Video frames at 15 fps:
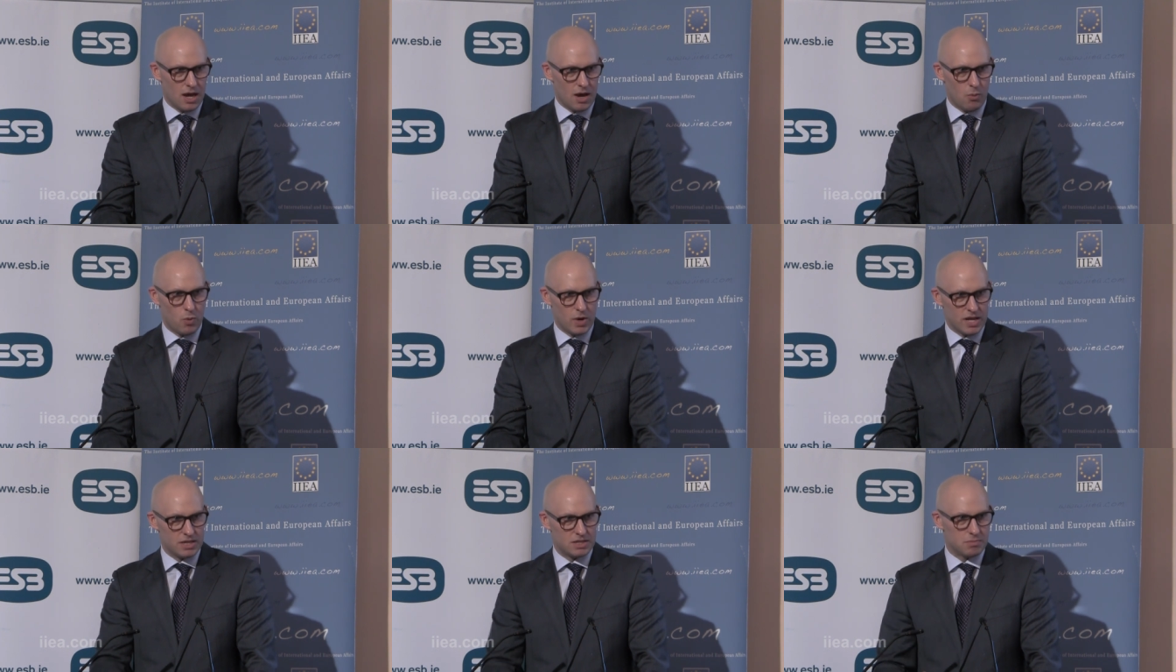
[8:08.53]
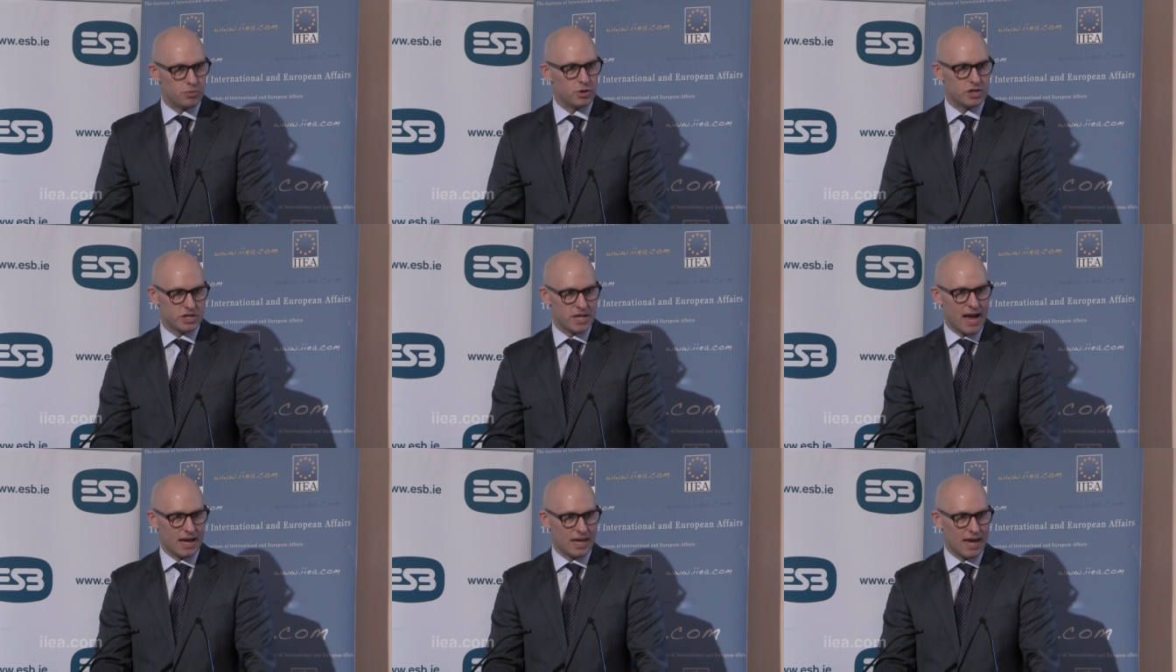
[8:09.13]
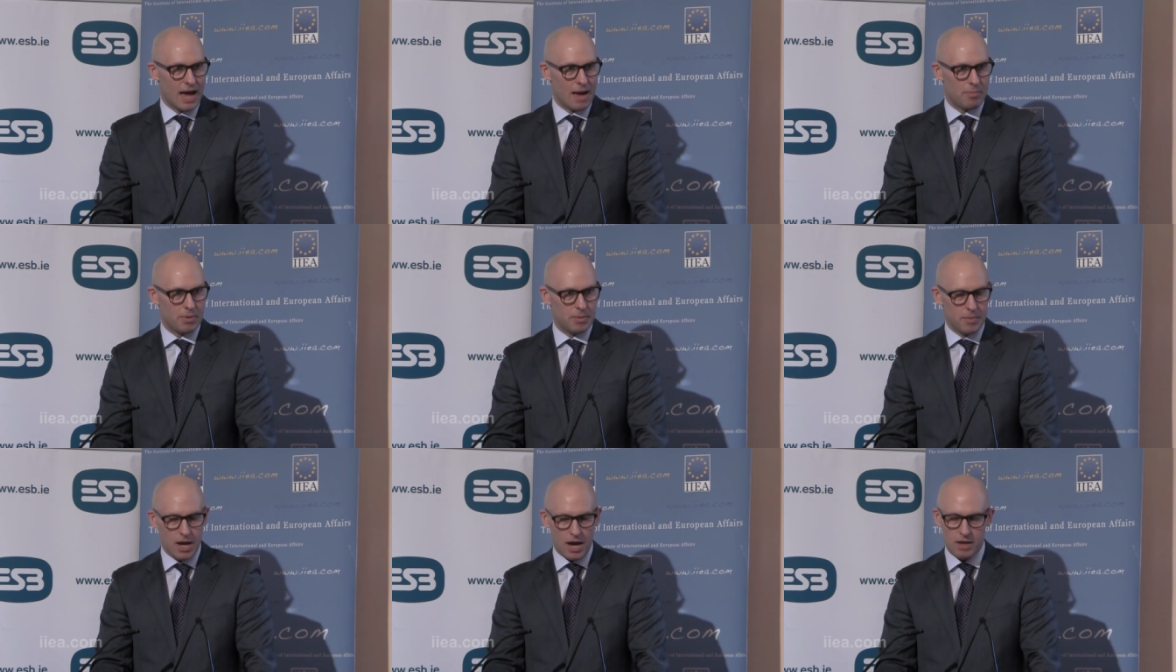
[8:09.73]
And we need to bridge that gap.
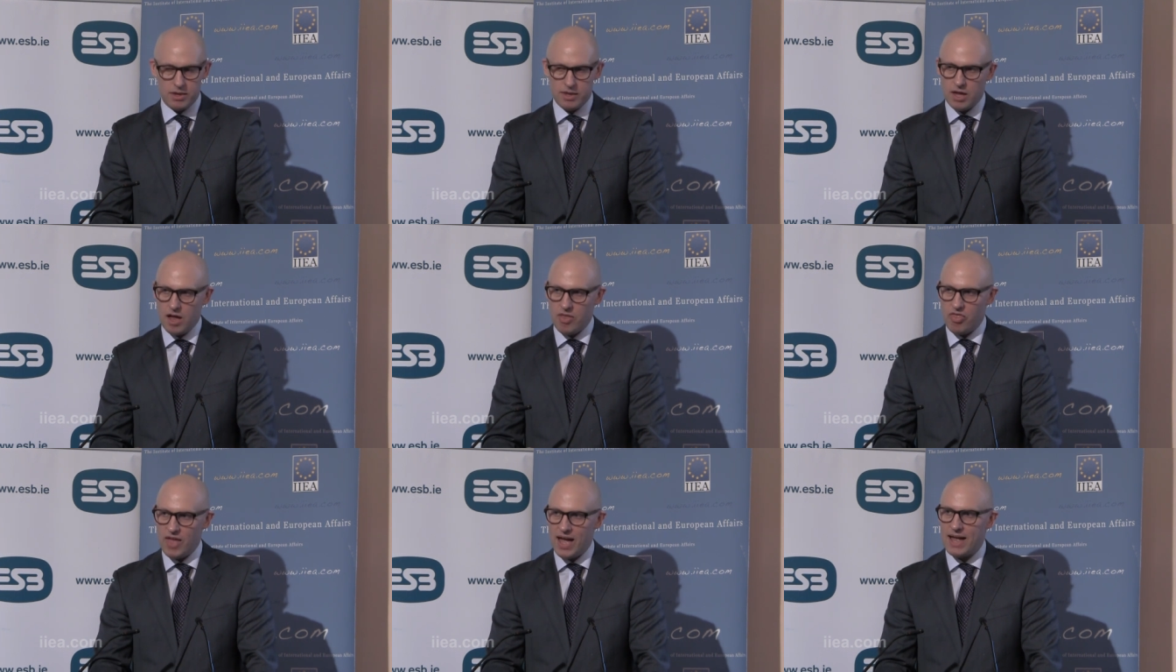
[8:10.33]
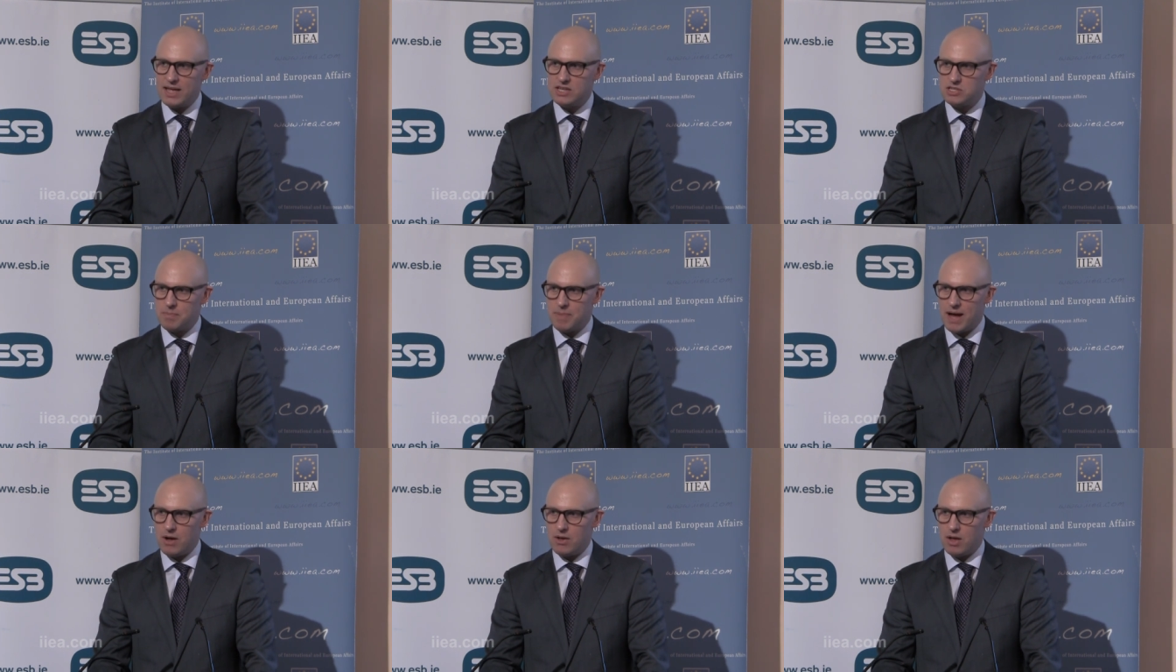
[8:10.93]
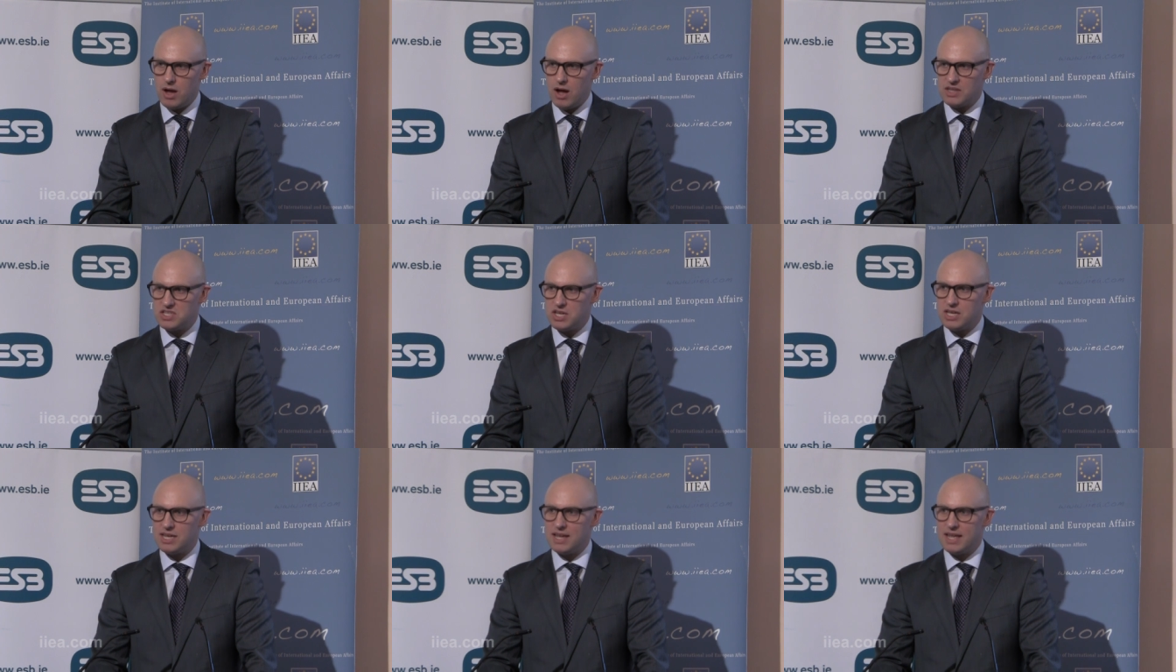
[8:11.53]
And, and that is about
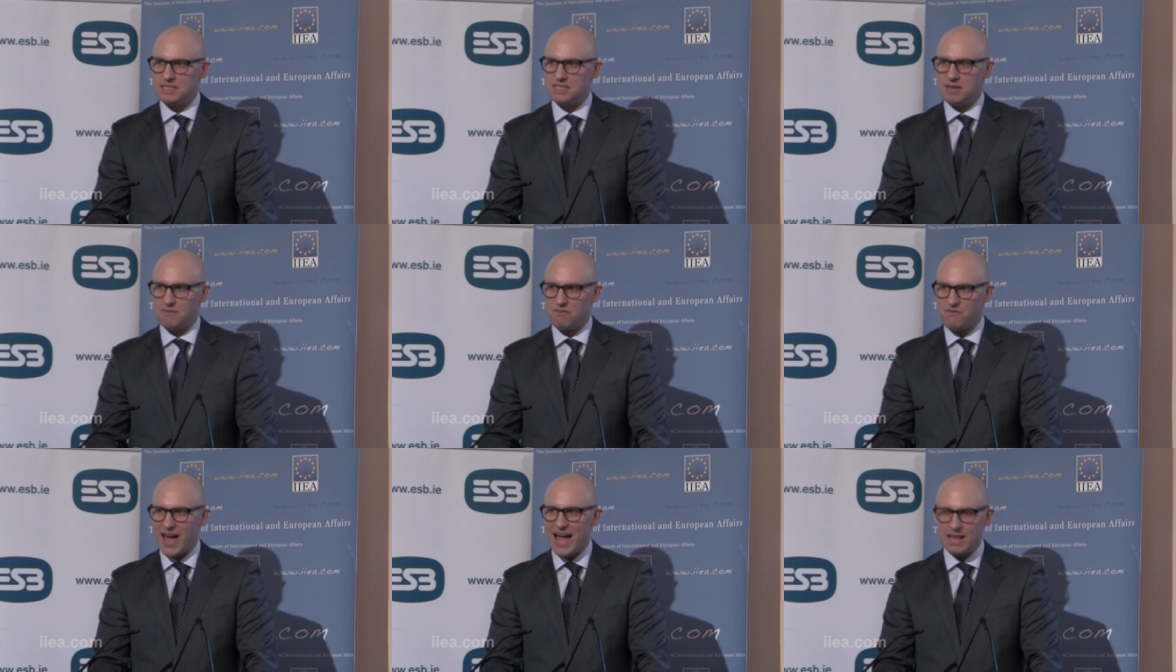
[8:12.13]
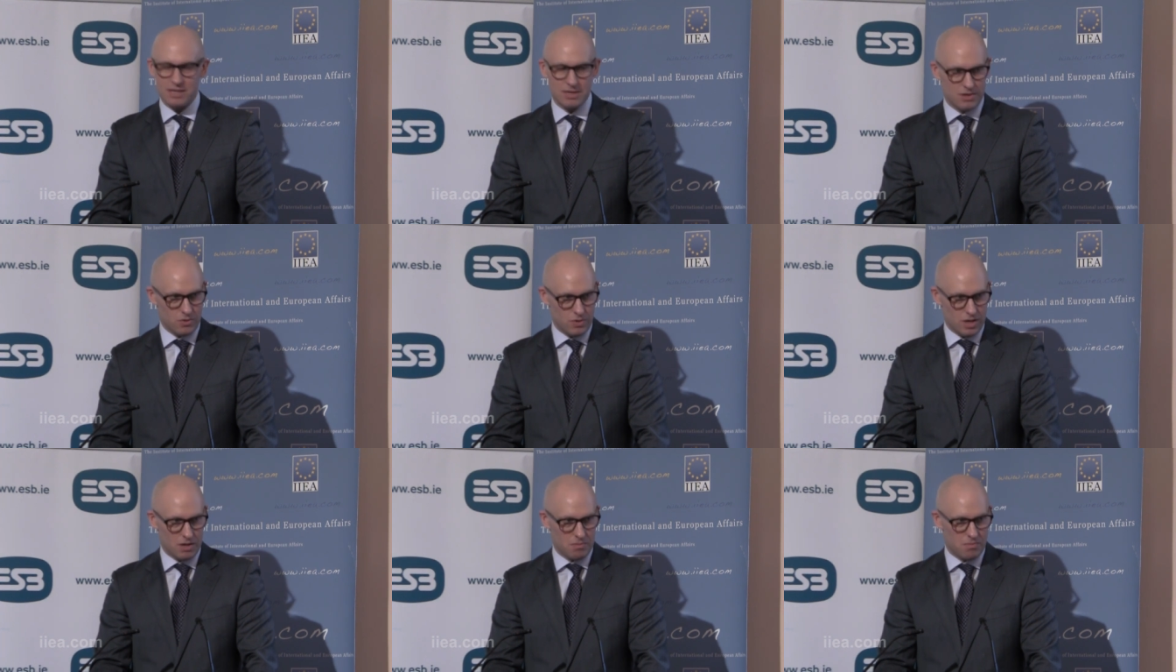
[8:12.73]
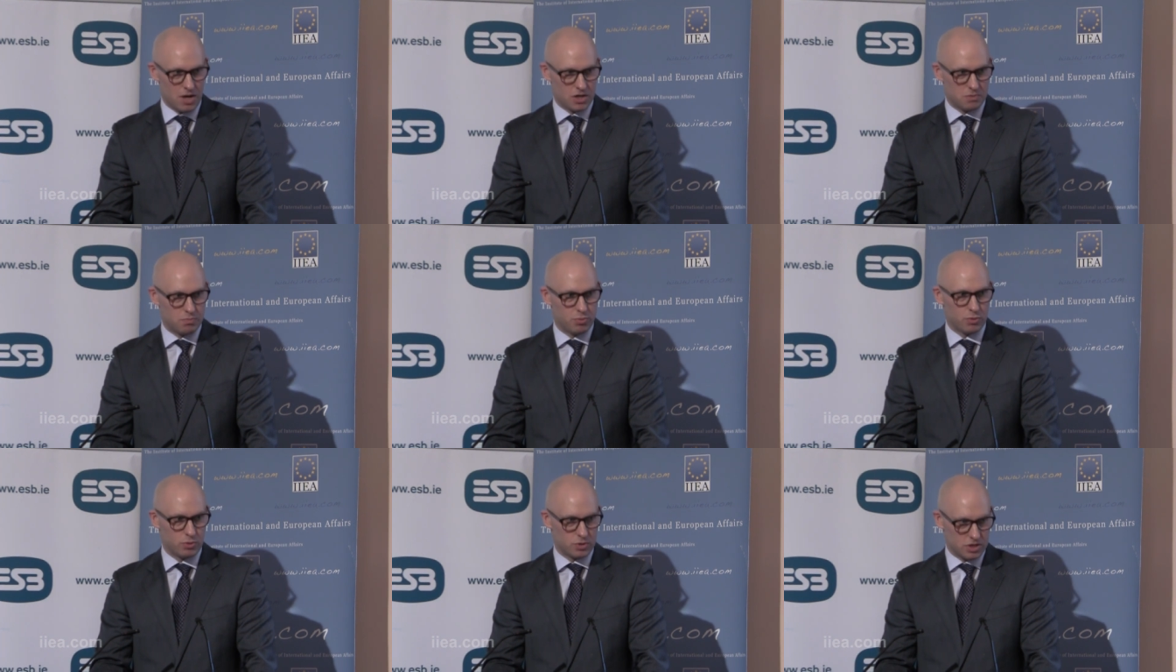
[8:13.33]
articulating value in much
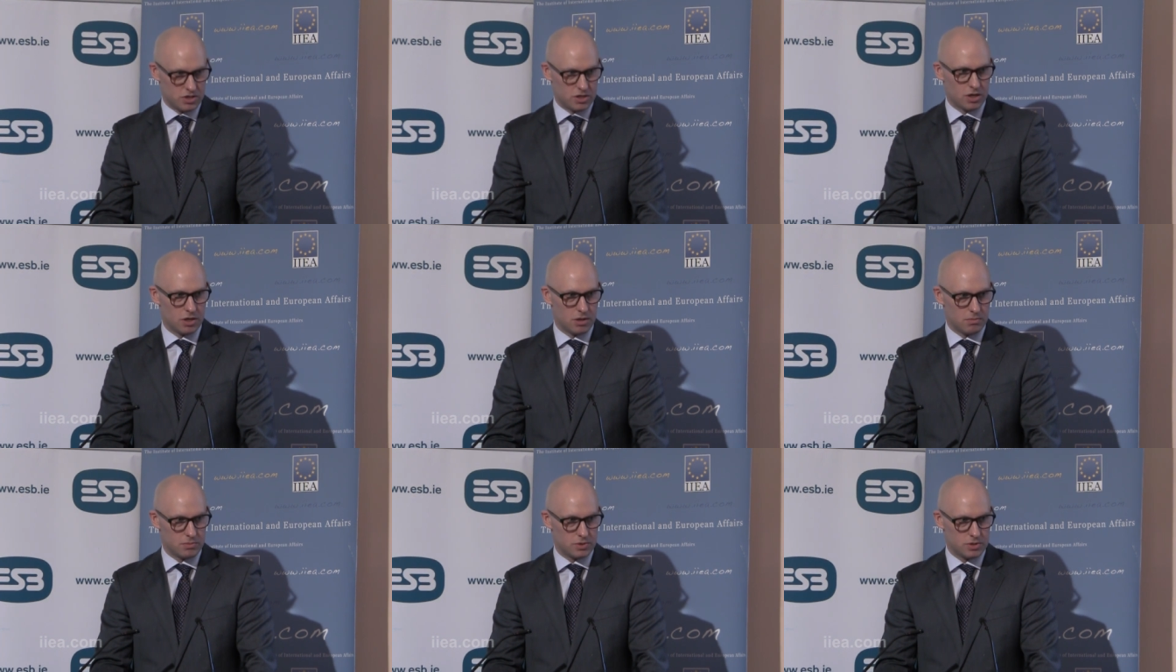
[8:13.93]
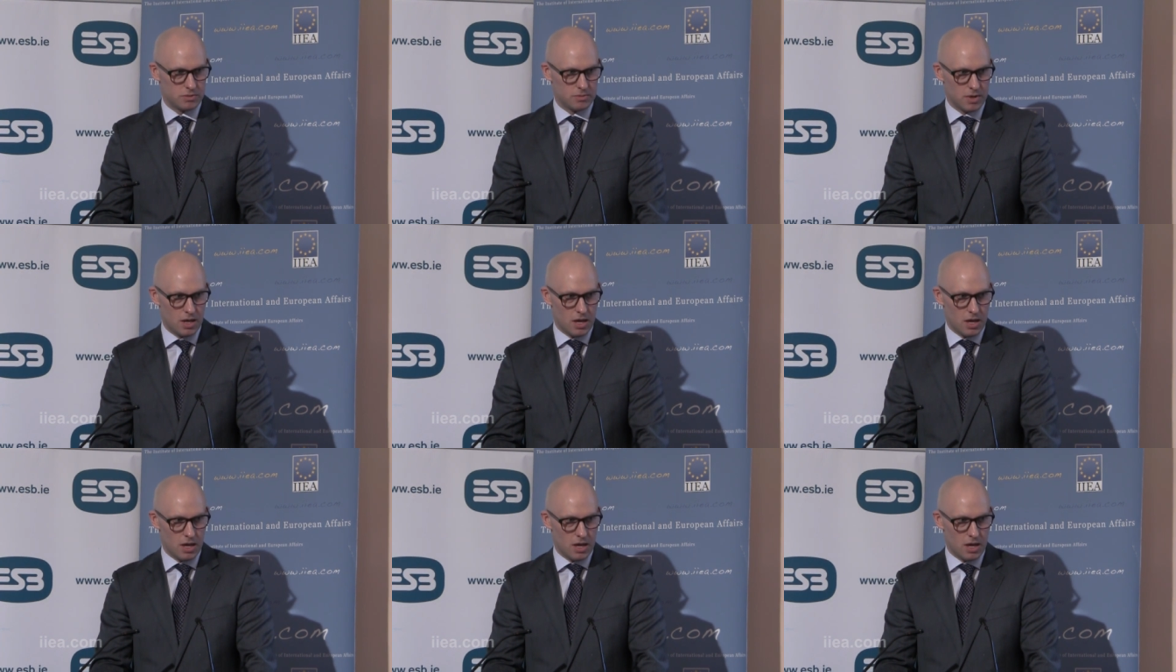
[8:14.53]
broader terms.